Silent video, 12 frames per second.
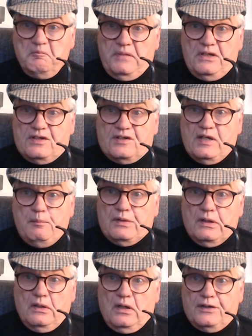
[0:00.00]
He'd seemed
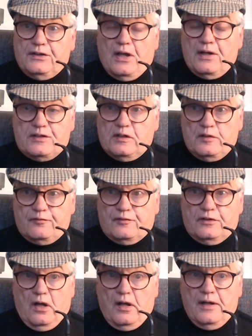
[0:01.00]
a nice enough
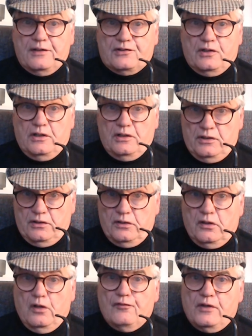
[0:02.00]
guy to her,
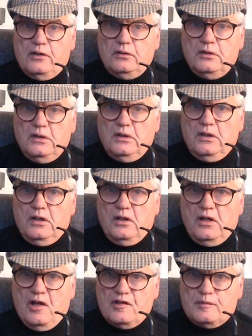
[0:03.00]
although her
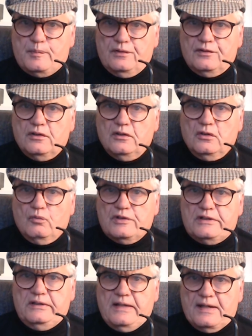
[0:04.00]
husband
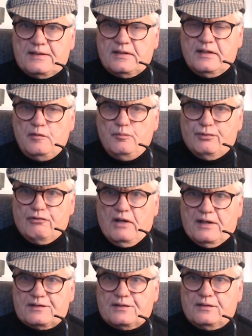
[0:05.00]
was less
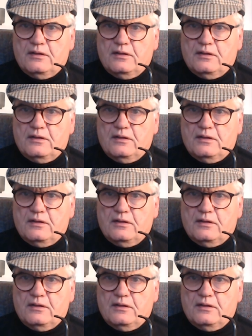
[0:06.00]
impressed.